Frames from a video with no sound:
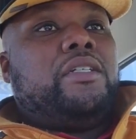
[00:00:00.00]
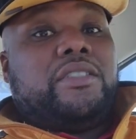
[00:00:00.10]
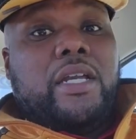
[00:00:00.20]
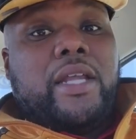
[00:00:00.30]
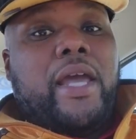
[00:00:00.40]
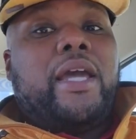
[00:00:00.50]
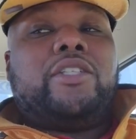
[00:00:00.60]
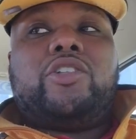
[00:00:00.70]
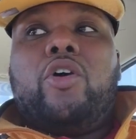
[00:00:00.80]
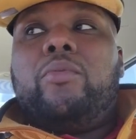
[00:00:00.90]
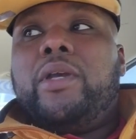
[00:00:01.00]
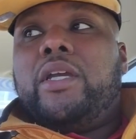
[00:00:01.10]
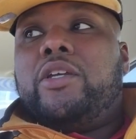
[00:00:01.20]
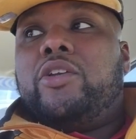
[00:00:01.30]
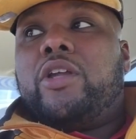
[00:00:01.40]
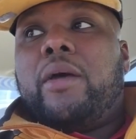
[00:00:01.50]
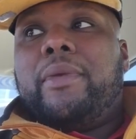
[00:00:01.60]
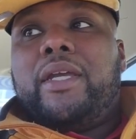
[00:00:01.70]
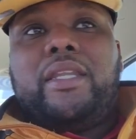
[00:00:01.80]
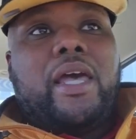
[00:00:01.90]
Sunday, and told me, you know what I
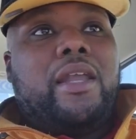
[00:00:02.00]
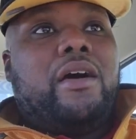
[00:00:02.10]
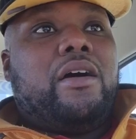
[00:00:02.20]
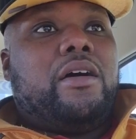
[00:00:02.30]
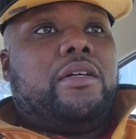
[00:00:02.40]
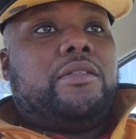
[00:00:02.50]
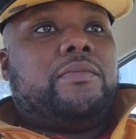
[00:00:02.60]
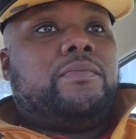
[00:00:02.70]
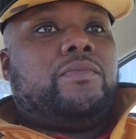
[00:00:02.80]
mean, that